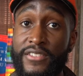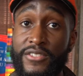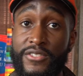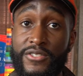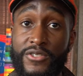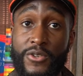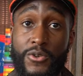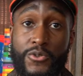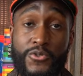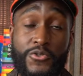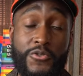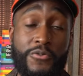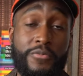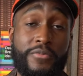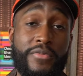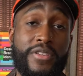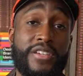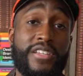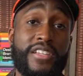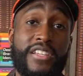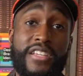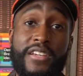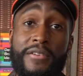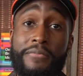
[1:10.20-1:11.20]
Social
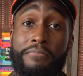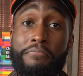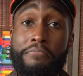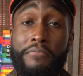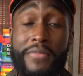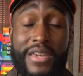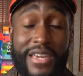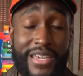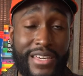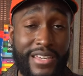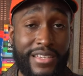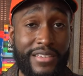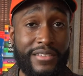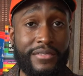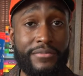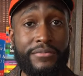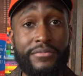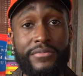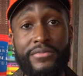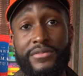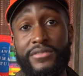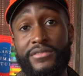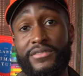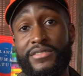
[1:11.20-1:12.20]
media
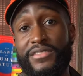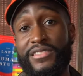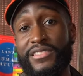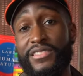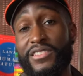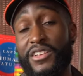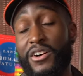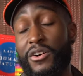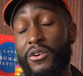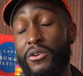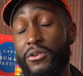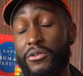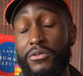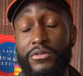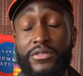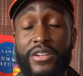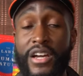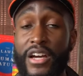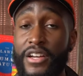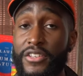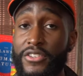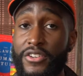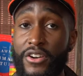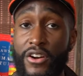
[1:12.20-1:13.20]
memes, the whole
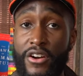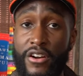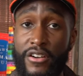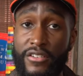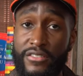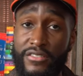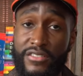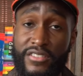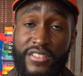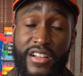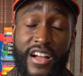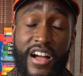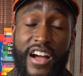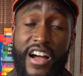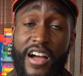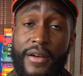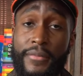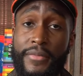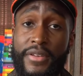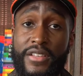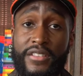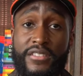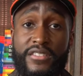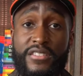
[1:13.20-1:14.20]
nine yards,
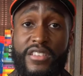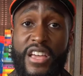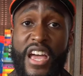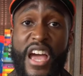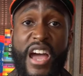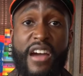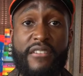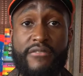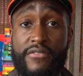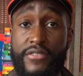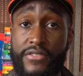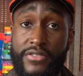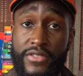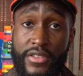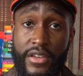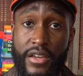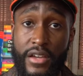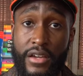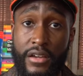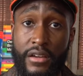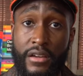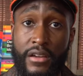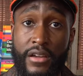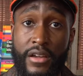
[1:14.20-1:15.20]
comments,
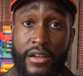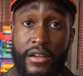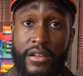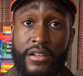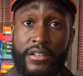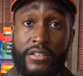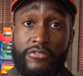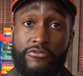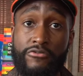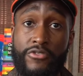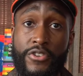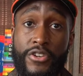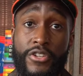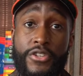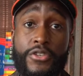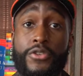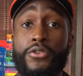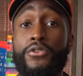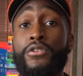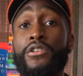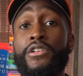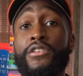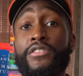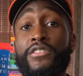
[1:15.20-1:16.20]
everything,
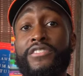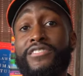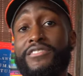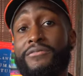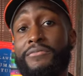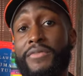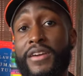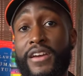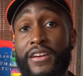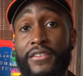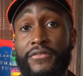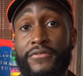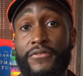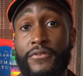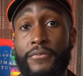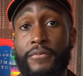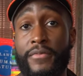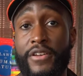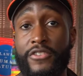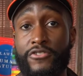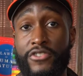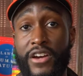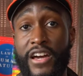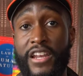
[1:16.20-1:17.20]
ridiculing this man for
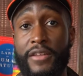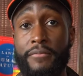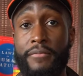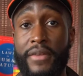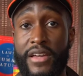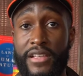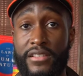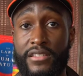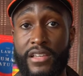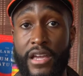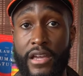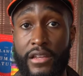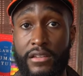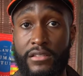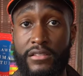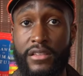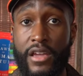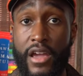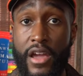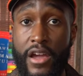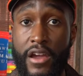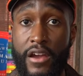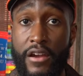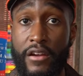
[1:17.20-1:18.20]
trying to maintain his
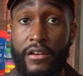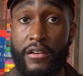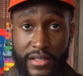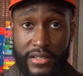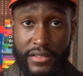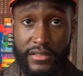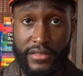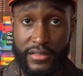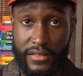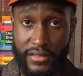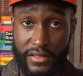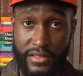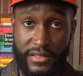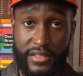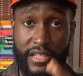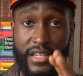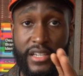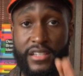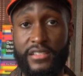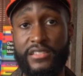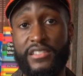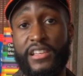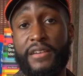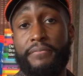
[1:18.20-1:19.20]
hair. So let's
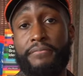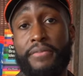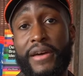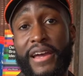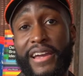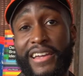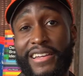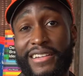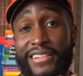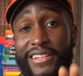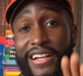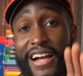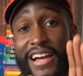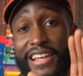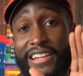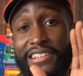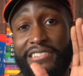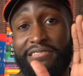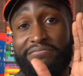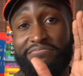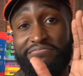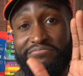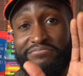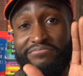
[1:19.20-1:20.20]
take a step back and kind
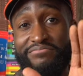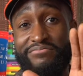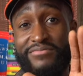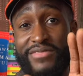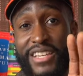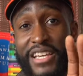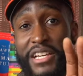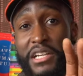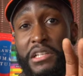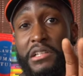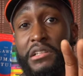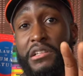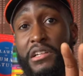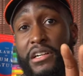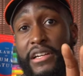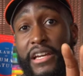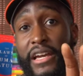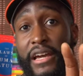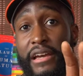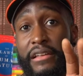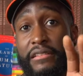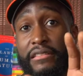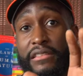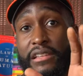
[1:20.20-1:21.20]
of take a
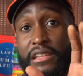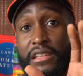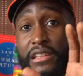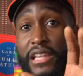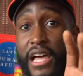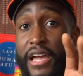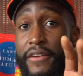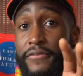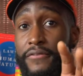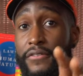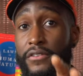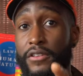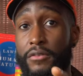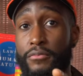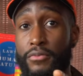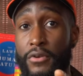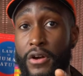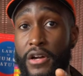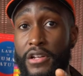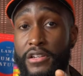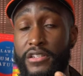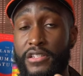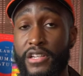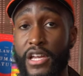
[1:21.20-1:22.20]
look at the life of
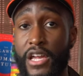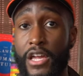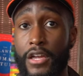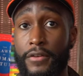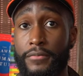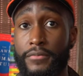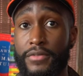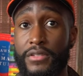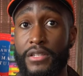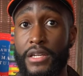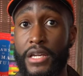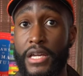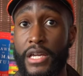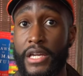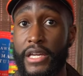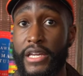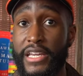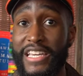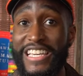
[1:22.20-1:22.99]
LeBron James.